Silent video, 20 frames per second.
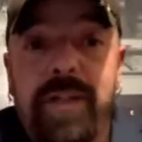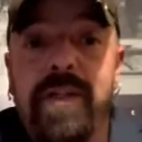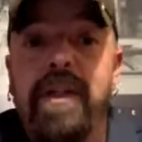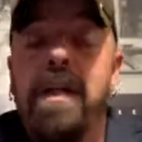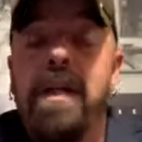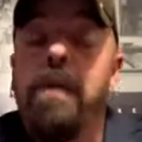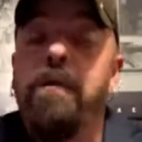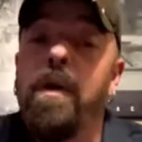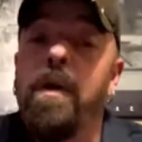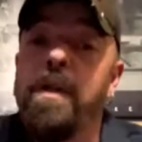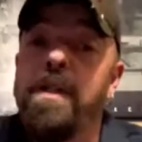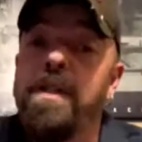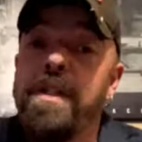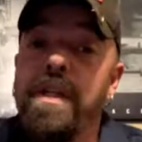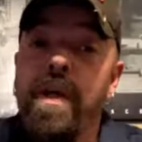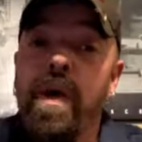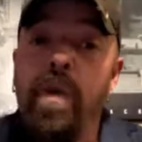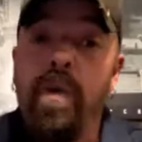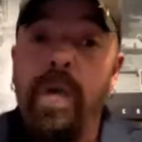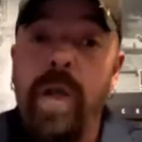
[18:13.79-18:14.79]
cooker, if you're a
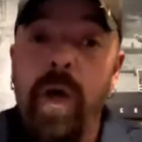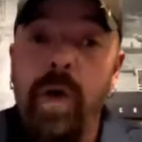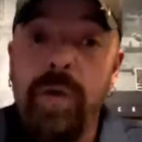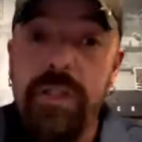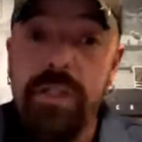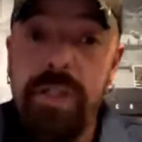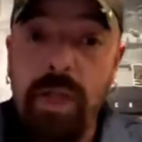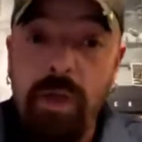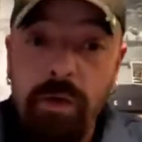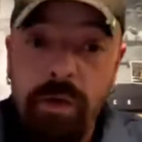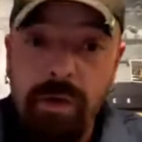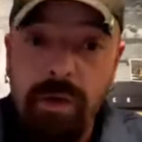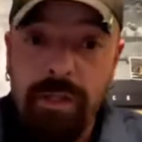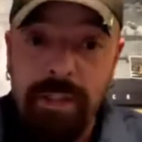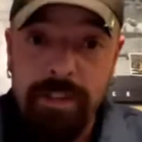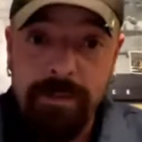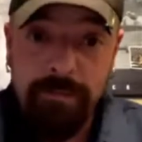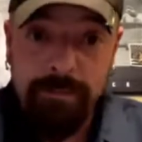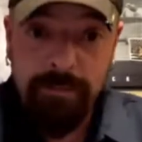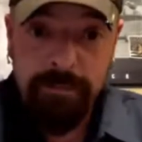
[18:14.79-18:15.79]
low and slow
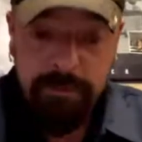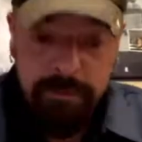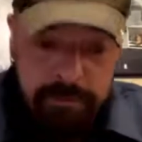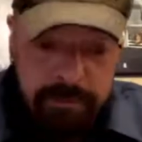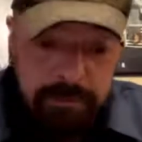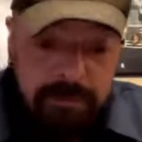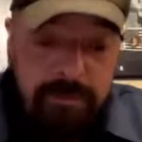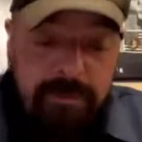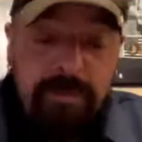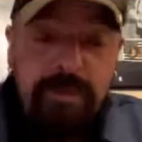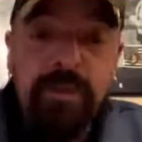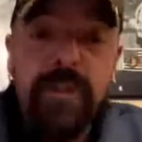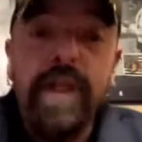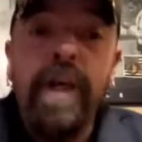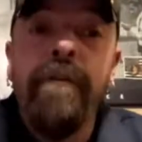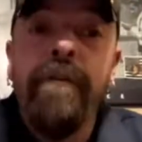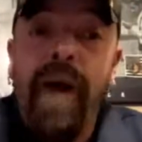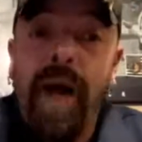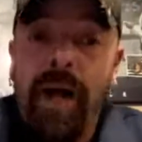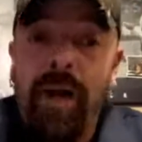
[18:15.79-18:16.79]
cooker,
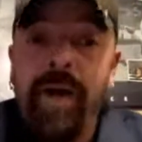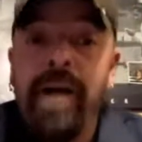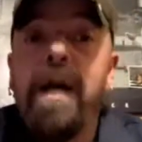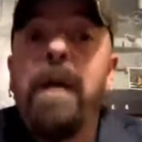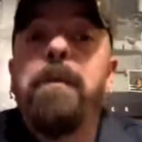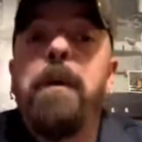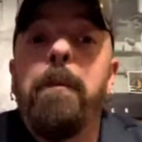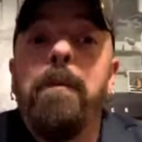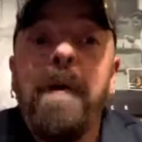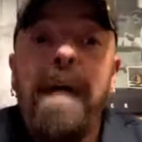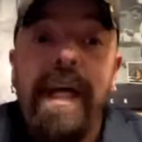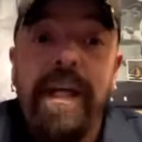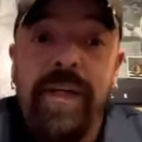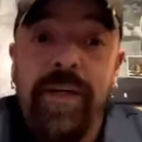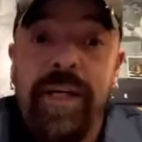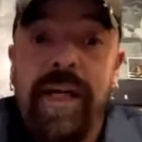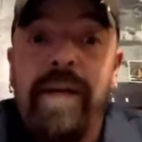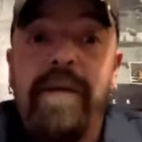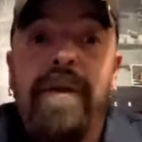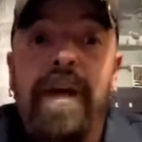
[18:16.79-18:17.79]
you're firing up your pit and
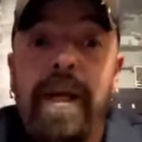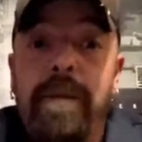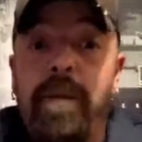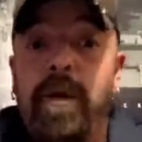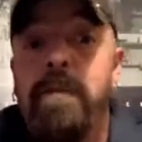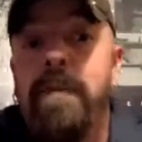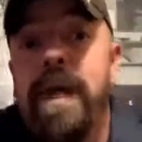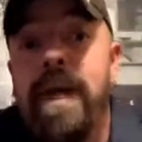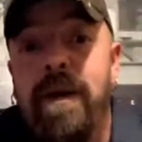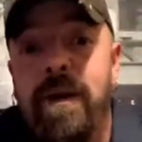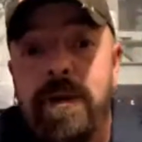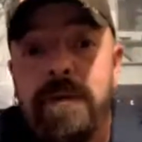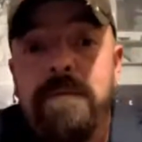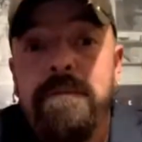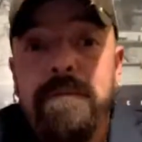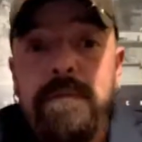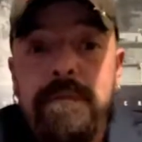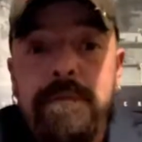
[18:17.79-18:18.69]
you're getting ready to put meat on.